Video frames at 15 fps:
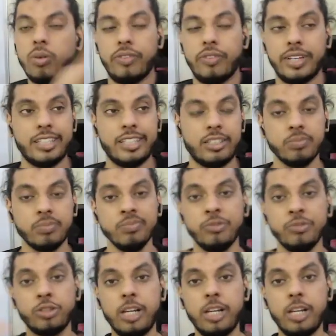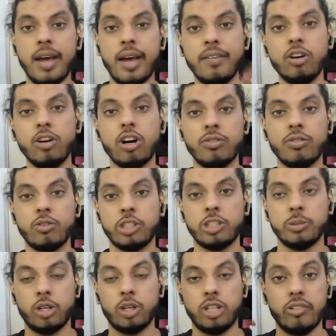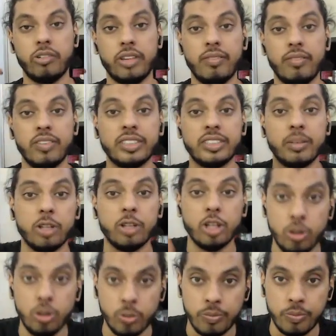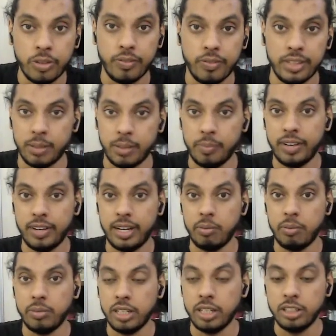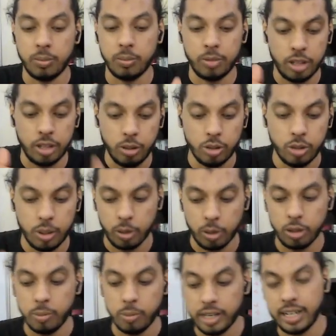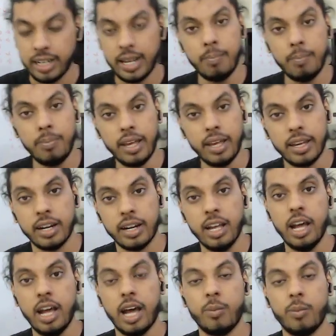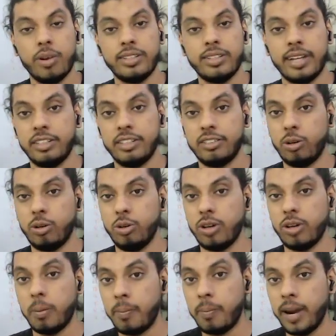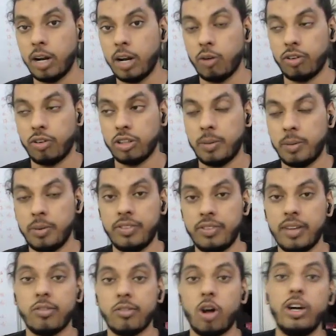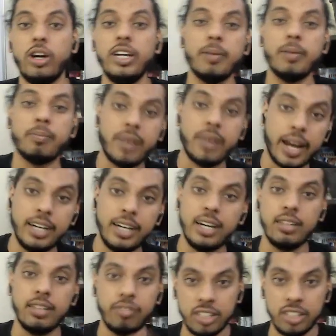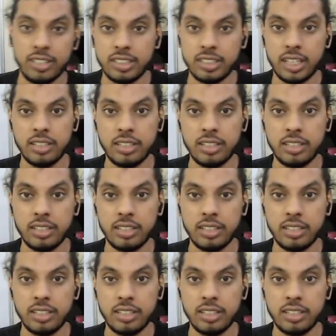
so they'll be having a lot of questions because now they've learned something new. When someone learns something new, they want to quickly apply it. And what are the challenges they're going to apply it? Or for example, if they have already applied it and they're facing